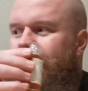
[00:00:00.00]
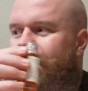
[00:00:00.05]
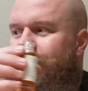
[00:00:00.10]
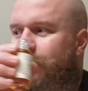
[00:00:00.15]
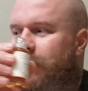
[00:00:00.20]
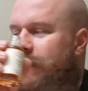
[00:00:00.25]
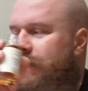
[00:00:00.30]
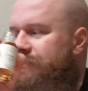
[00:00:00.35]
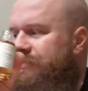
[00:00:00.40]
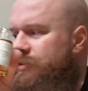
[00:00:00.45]

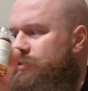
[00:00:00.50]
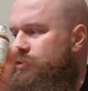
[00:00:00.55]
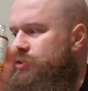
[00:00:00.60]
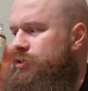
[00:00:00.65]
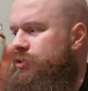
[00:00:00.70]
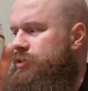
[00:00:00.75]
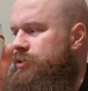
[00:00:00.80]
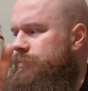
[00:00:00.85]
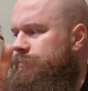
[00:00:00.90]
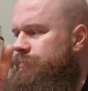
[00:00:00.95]
And
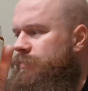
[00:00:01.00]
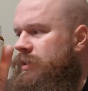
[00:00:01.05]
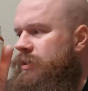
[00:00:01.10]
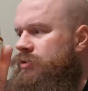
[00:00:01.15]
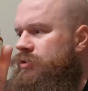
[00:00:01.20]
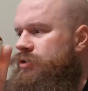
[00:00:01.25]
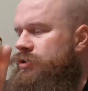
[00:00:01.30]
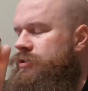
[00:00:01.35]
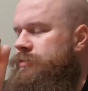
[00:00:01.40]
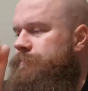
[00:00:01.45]
there's
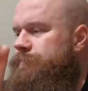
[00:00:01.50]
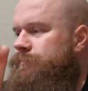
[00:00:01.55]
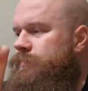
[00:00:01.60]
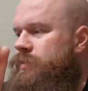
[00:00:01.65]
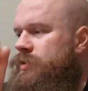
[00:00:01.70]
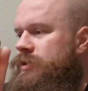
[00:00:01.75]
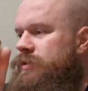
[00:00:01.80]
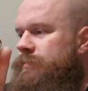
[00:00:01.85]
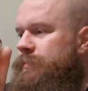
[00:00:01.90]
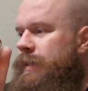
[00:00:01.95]

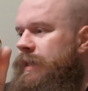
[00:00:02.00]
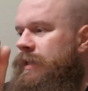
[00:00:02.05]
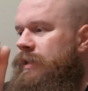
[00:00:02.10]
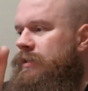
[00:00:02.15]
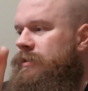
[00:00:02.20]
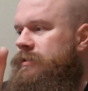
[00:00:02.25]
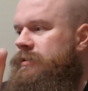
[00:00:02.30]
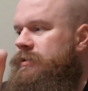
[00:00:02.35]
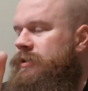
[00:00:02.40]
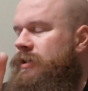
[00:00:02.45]

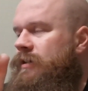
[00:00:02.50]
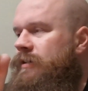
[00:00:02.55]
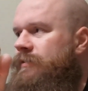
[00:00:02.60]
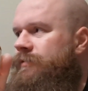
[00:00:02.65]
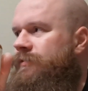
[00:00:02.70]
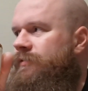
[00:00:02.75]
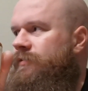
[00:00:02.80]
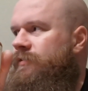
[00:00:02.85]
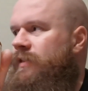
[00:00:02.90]
smells of